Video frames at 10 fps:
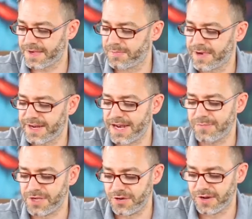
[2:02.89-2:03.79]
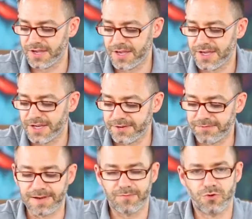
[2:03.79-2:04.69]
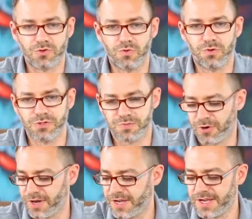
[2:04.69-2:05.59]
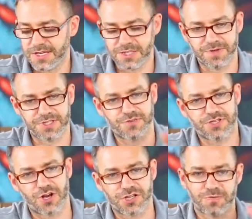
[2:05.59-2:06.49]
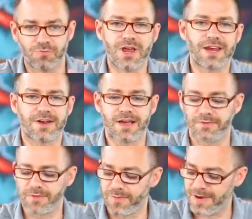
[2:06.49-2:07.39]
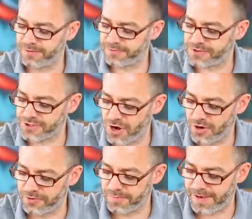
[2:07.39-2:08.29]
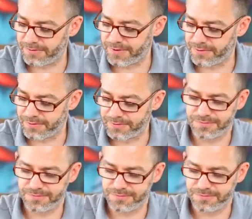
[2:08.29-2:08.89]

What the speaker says: they can pick an enemy unit and inflict mortal wounds upon it, as bits of starship rain down from the sky onto the battlefield.